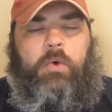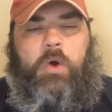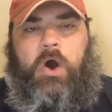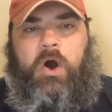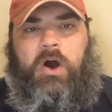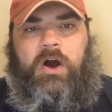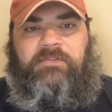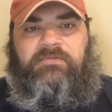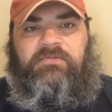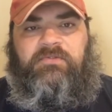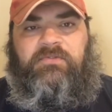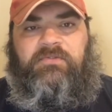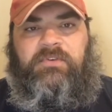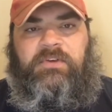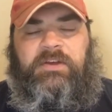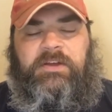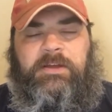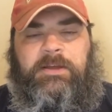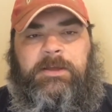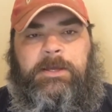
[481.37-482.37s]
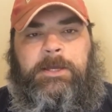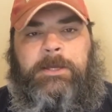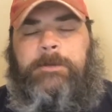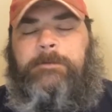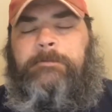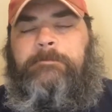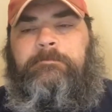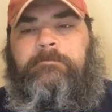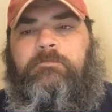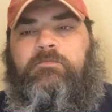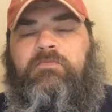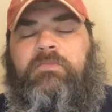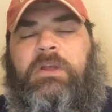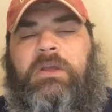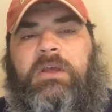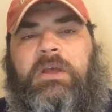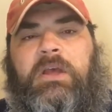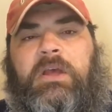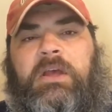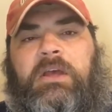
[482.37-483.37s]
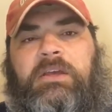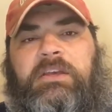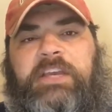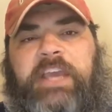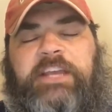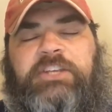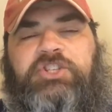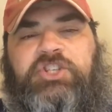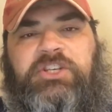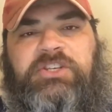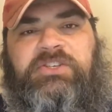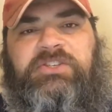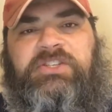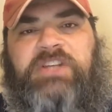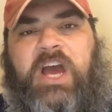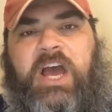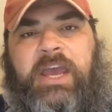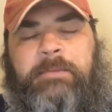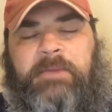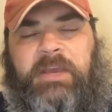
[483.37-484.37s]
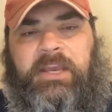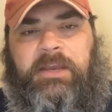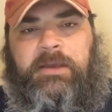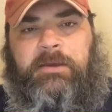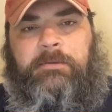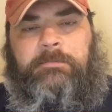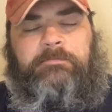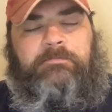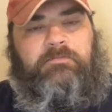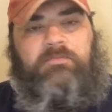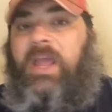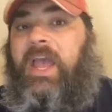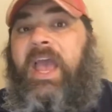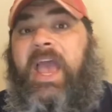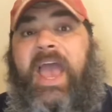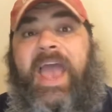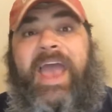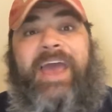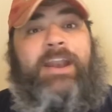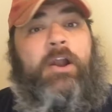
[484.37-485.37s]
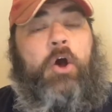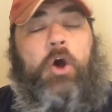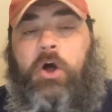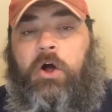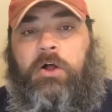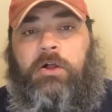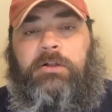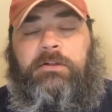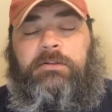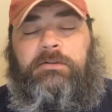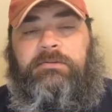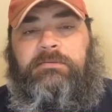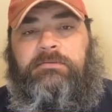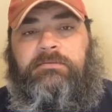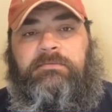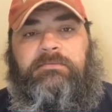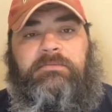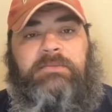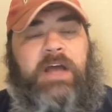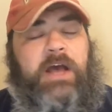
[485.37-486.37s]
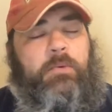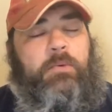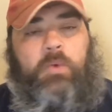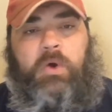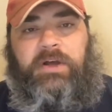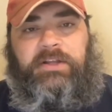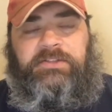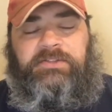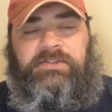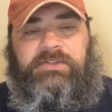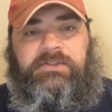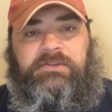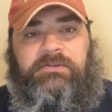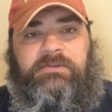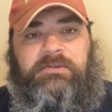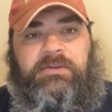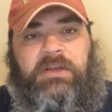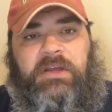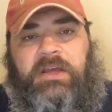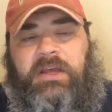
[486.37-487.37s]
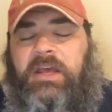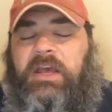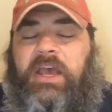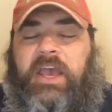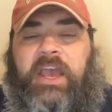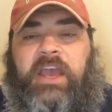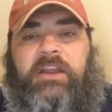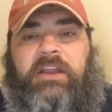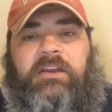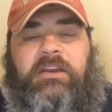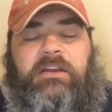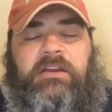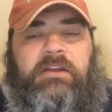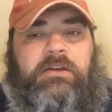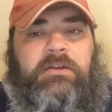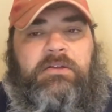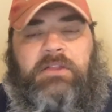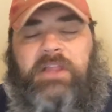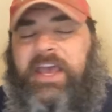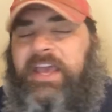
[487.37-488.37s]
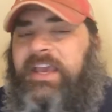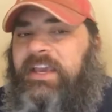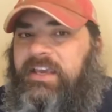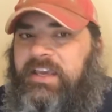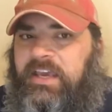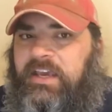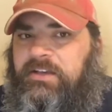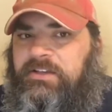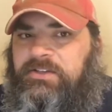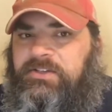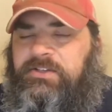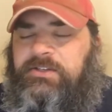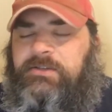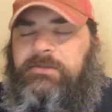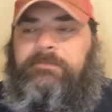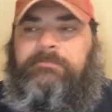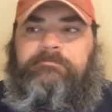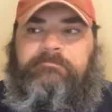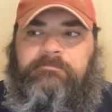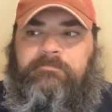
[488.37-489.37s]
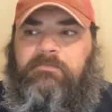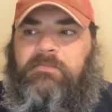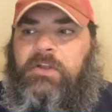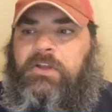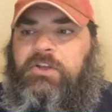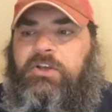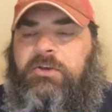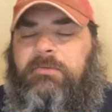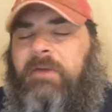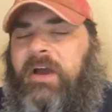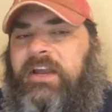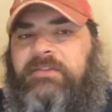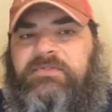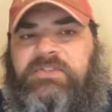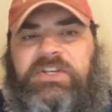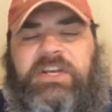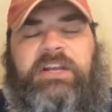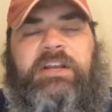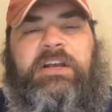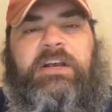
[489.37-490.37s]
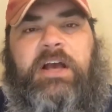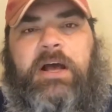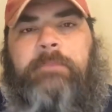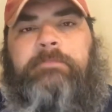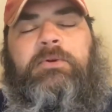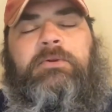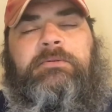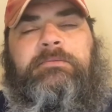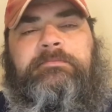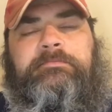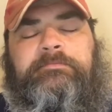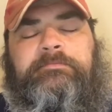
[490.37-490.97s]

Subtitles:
off Gaethje's timing at all. Not once. And leg kicks, you might have seen a couple,